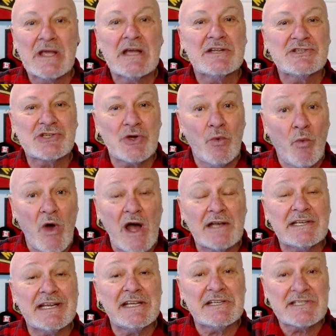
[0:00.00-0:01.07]
So what
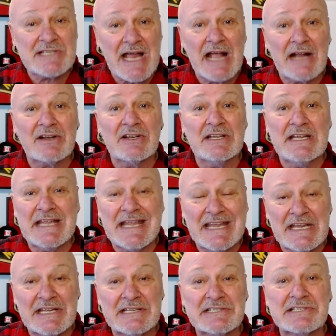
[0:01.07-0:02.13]
exactly
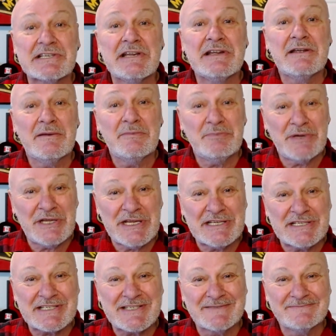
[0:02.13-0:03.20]
is
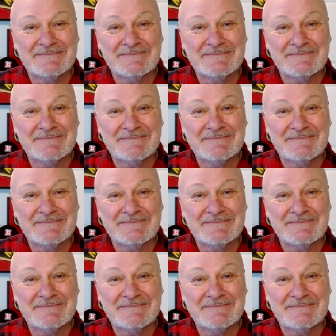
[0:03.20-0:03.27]
PEACE?